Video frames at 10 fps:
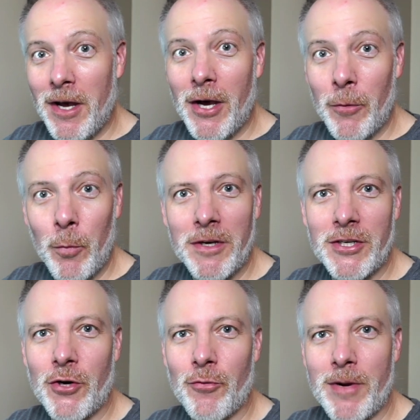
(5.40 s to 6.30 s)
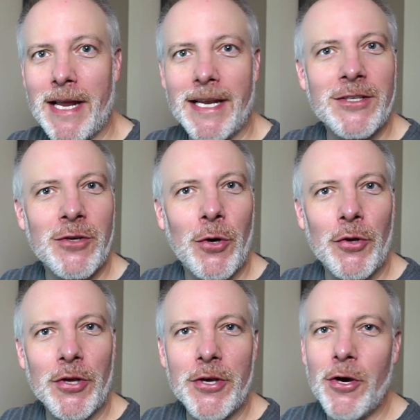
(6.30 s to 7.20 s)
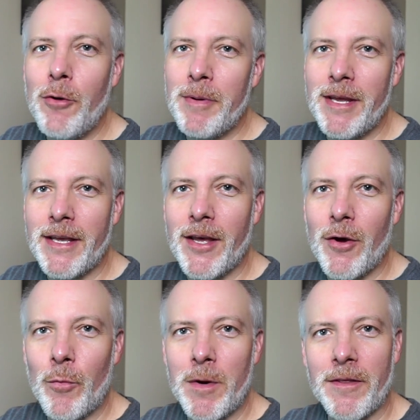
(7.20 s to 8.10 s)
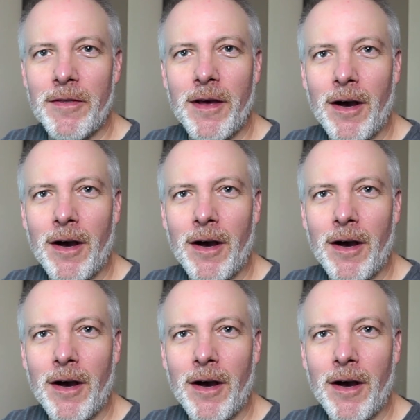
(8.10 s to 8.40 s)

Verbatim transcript: ON1 to create. It's called Go Big with